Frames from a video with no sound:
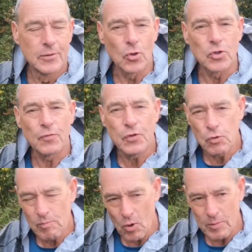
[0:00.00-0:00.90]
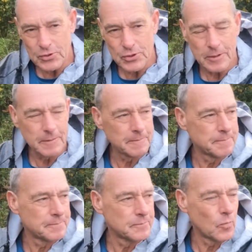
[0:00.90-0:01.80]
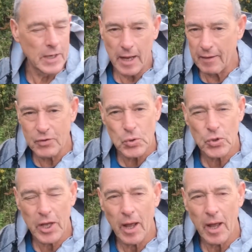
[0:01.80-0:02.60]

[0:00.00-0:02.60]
those few moments whenever you